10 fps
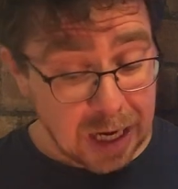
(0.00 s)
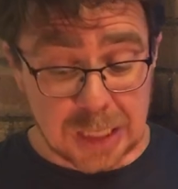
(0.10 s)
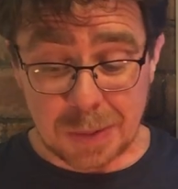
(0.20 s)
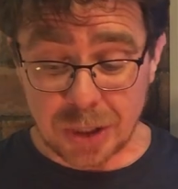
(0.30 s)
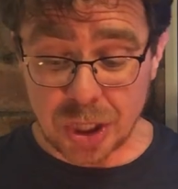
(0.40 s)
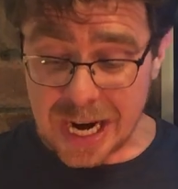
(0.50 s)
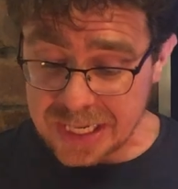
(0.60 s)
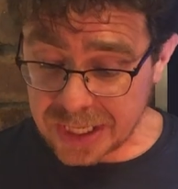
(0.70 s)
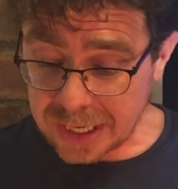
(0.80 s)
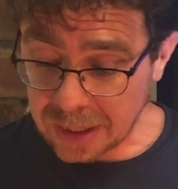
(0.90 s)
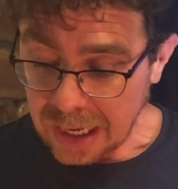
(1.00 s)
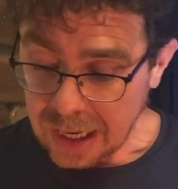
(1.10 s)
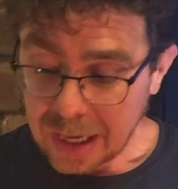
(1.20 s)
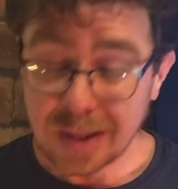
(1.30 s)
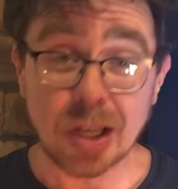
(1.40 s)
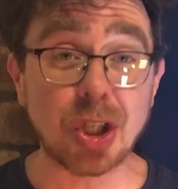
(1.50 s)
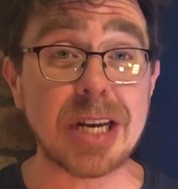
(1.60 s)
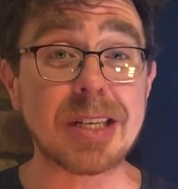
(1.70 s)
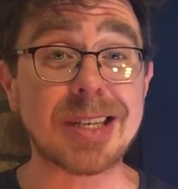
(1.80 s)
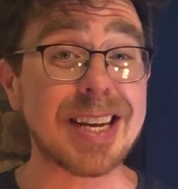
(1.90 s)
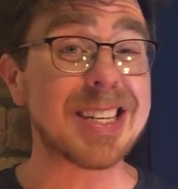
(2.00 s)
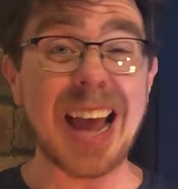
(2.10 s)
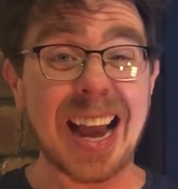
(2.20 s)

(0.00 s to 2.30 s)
It's been suggested that Jesus didn't